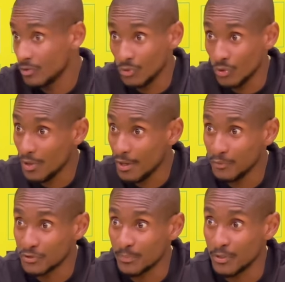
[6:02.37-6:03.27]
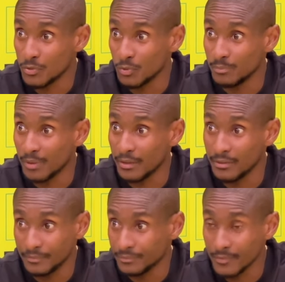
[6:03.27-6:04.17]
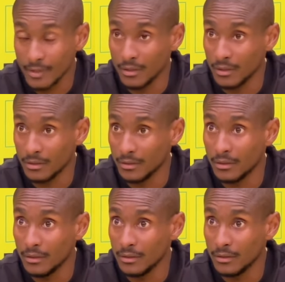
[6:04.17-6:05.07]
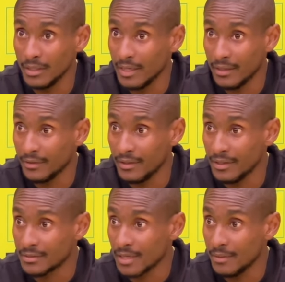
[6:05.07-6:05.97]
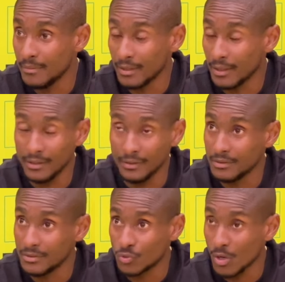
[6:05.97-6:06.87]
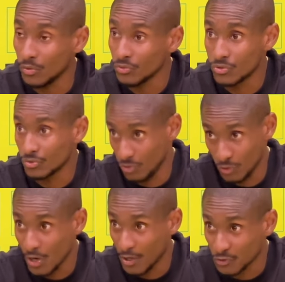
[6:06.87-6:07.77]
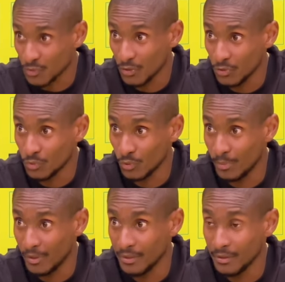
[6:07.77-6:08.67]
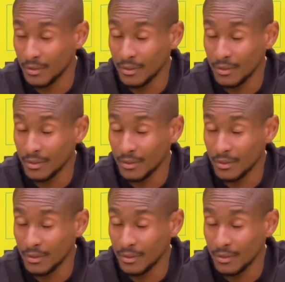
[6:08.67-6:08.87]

You know how Spurs will play. Uh, the next game again is Swallows. You know how Swallows will play.